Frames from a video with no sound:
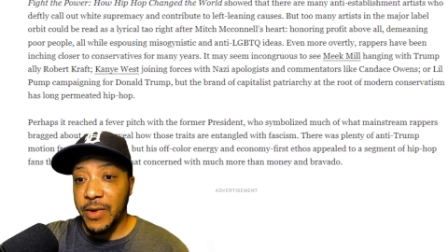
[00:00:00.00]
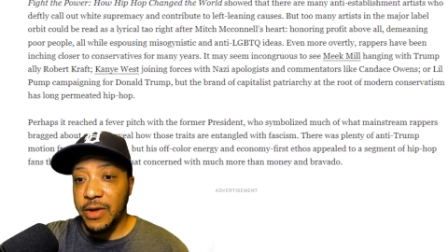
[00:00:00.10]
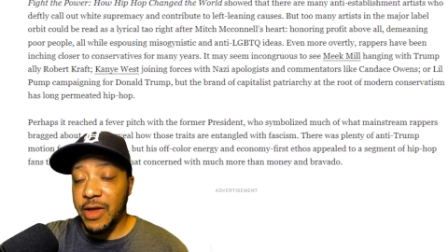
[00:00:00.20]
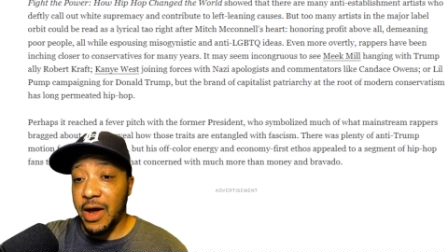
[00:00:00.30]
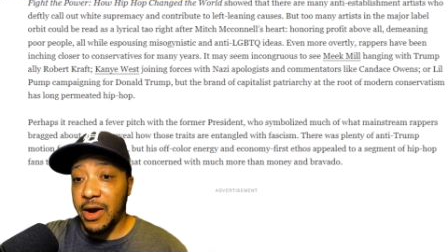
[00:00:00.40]

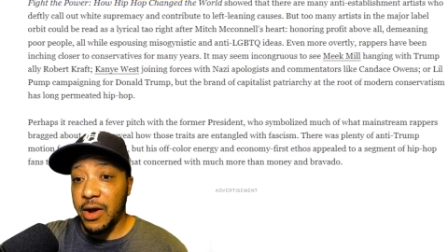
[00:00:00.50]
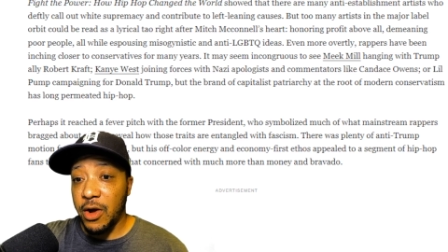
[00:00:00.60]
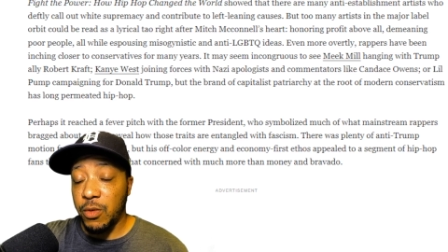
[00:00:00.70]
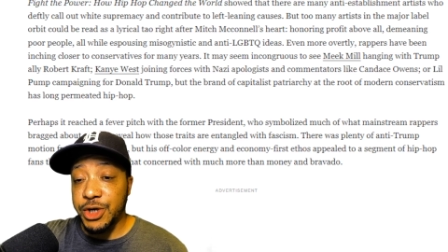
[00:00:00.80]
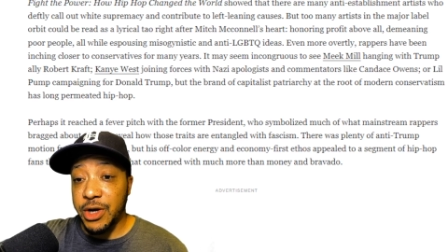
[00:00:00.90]
that
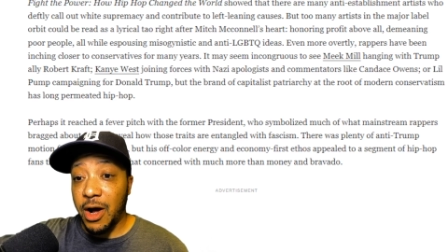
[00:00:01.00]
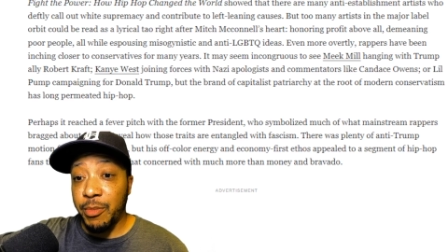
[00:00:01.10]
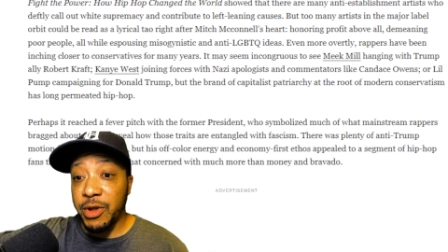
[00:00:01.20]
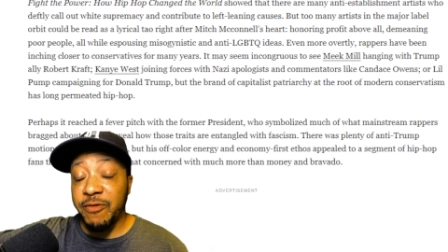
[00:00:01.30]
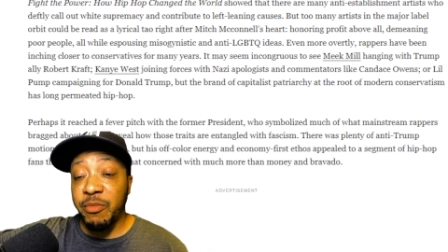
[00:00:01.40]
we should
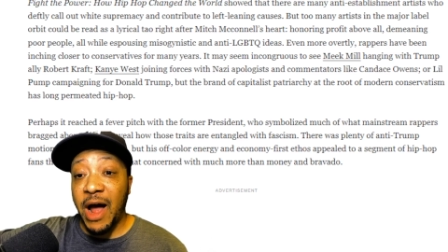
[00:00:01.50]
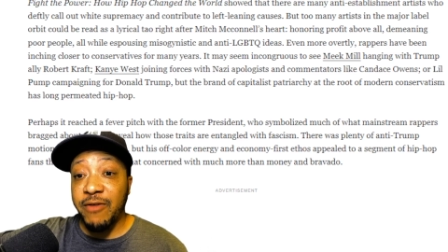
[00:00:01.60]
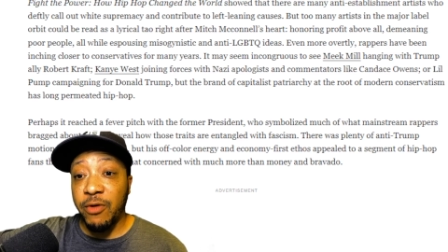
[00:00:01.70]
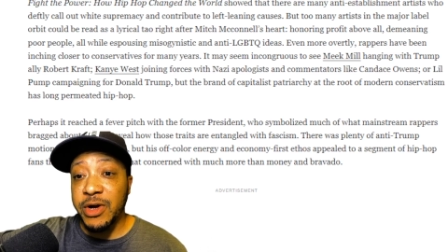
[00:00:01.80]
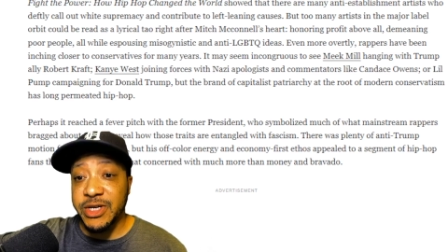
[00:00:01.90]
uplift black
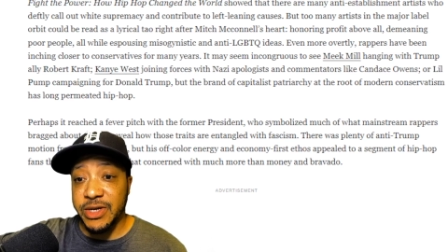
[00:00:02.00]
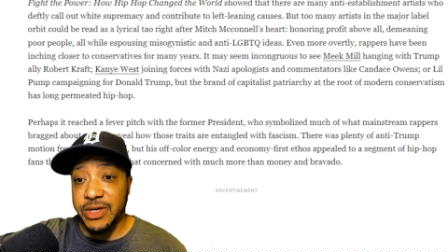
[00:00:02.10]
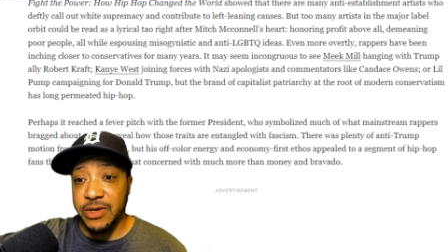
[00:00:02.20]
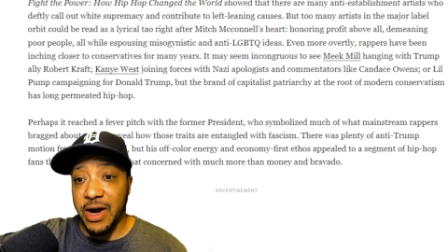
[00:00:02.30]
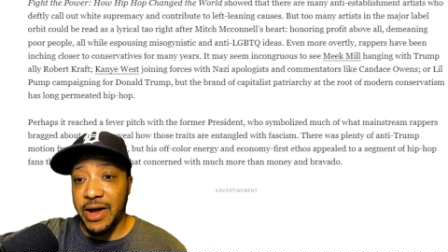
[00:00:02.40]
voices,
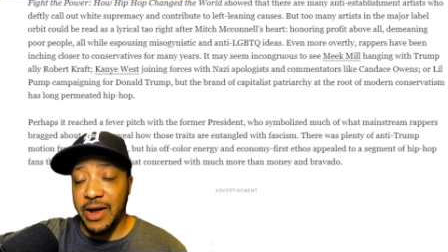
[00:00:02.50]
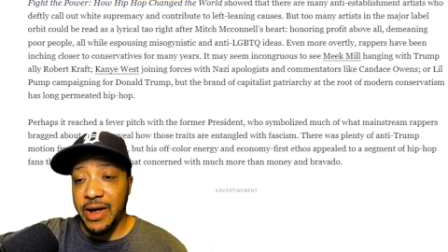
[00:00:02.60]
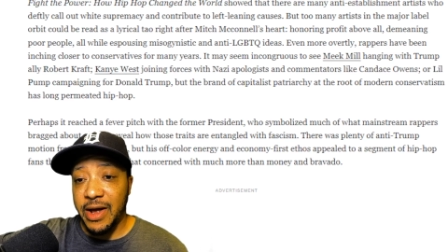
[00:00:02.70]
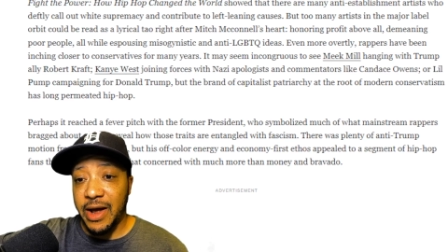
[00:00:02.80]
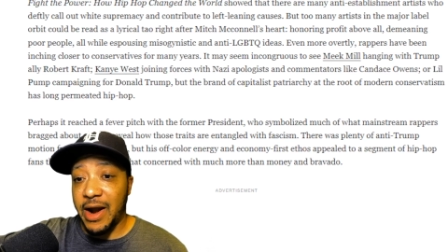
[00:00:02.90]
right?
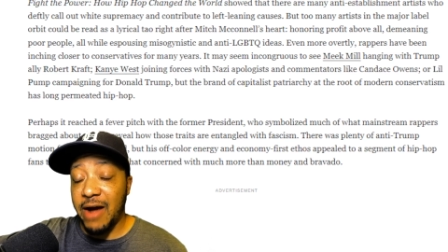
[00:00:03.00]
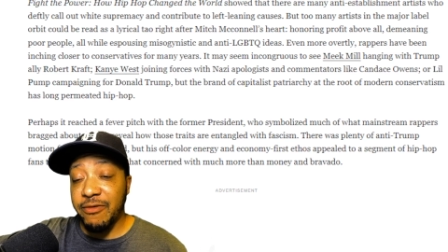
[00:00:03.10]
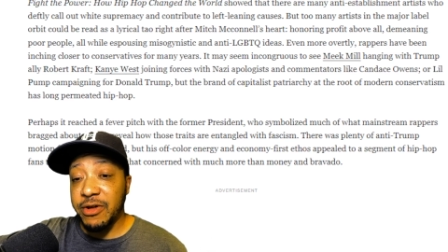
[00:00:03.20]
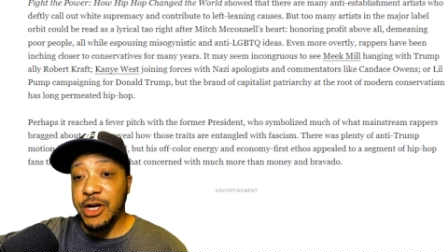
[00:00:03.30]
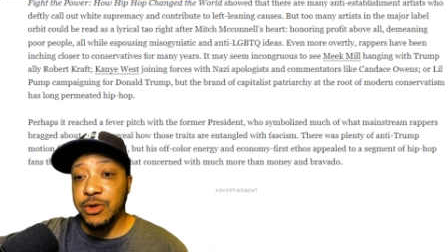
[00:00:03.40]
And
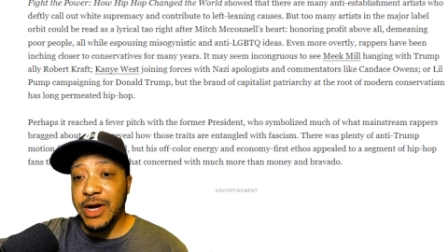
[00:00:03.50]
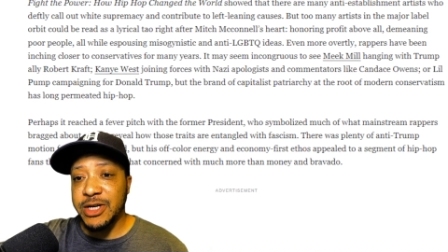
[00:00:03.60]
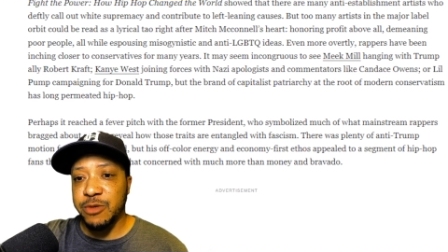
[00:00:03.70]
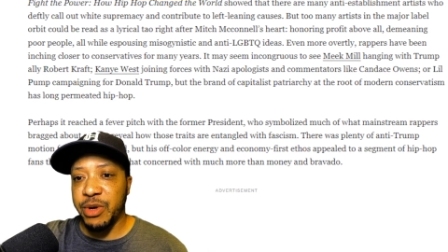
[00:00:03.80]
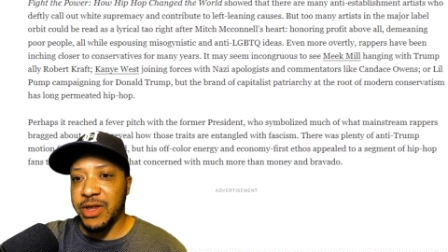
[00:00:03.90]
everything is
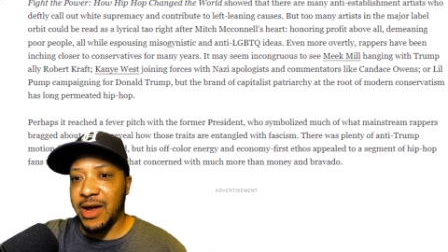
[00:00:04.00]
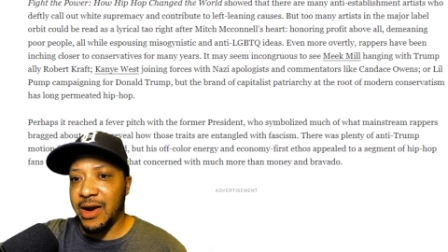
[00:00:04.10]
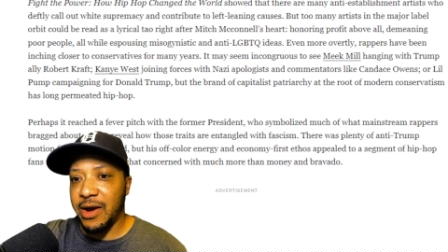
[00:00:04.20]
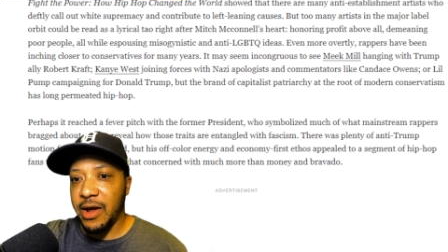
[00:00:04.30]
racist, but then